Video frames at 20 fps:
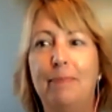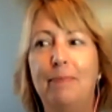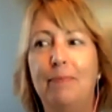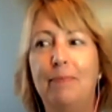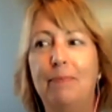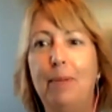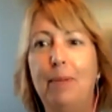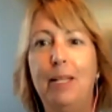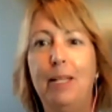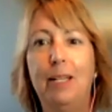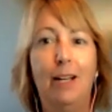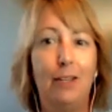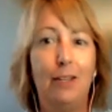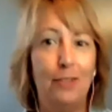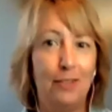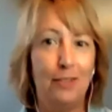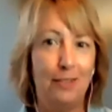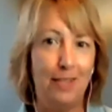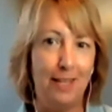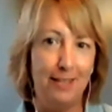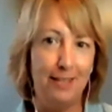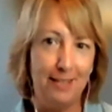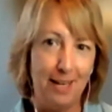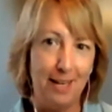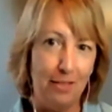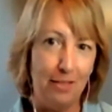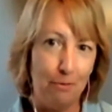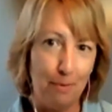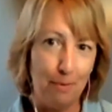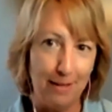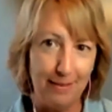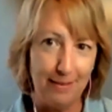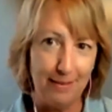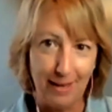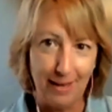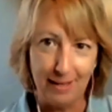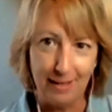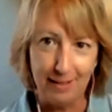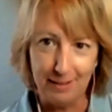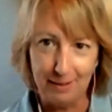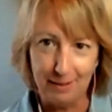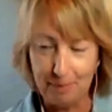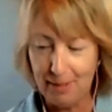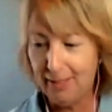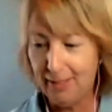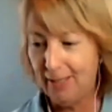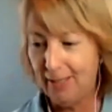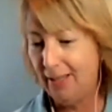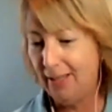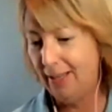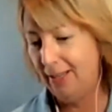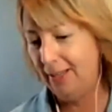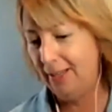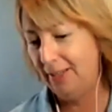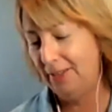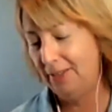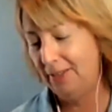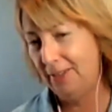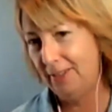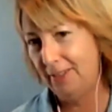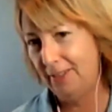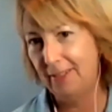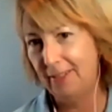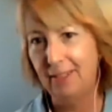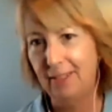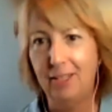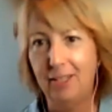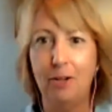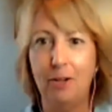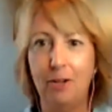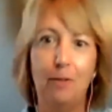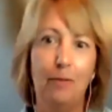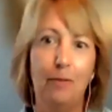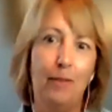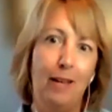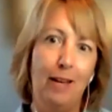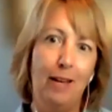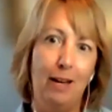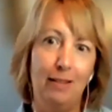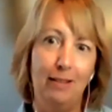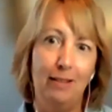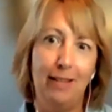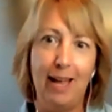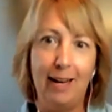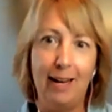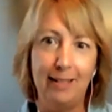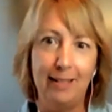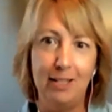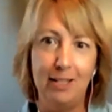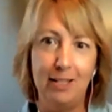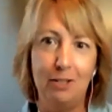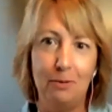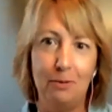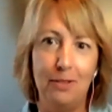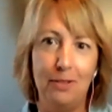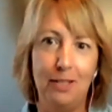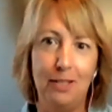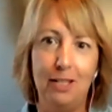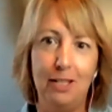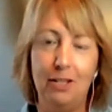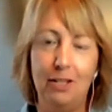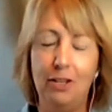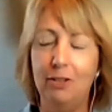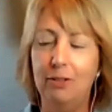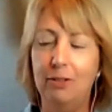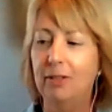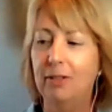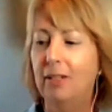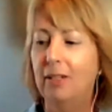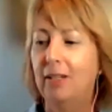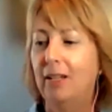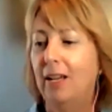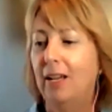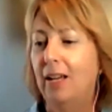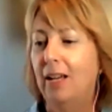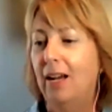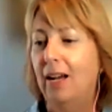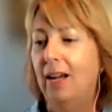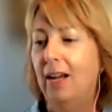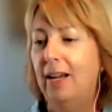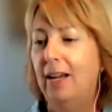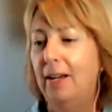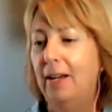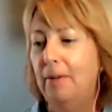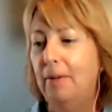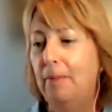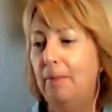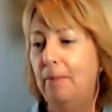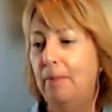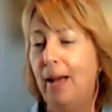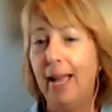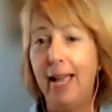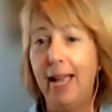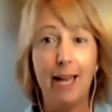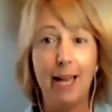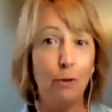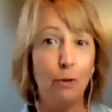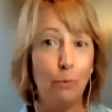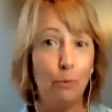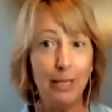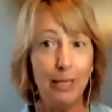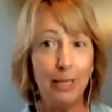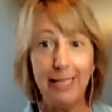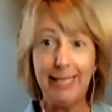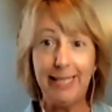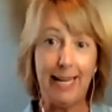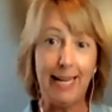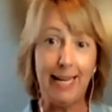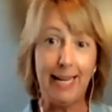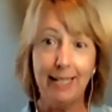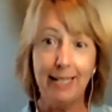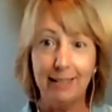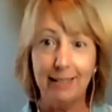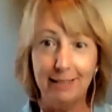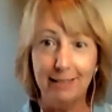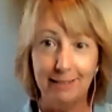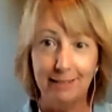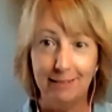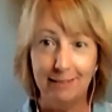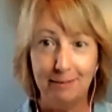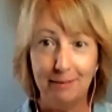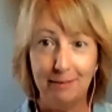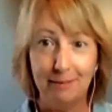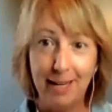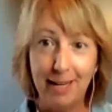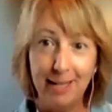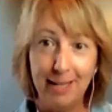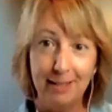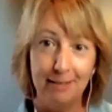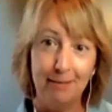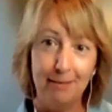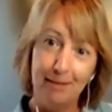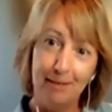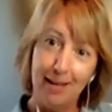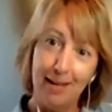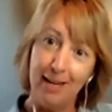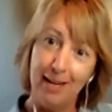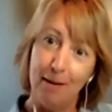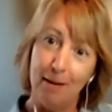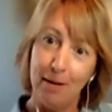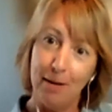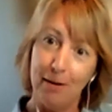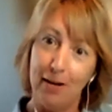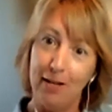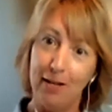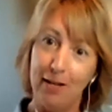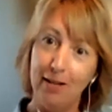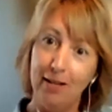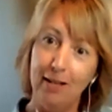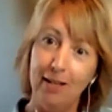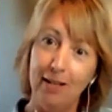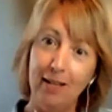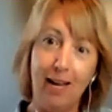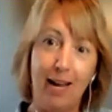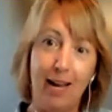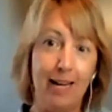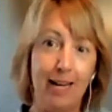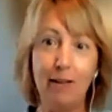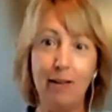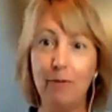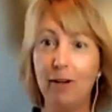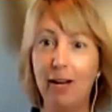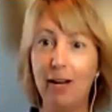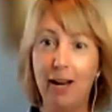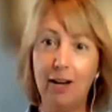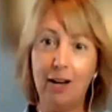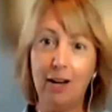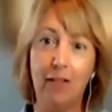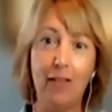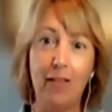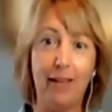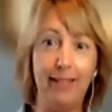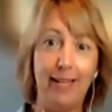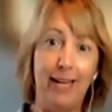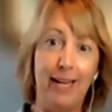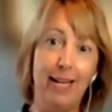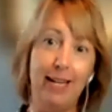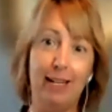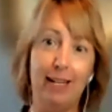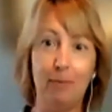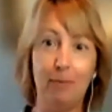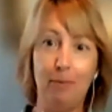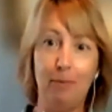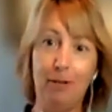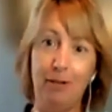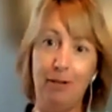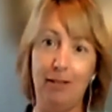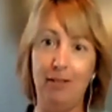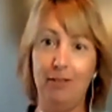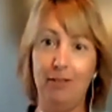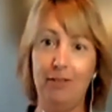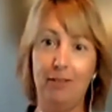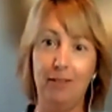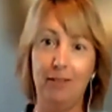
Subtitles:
Because they say the right things, because, they act interested in you. I hadn't really dated, right? I got married young. I never had all that dating experience.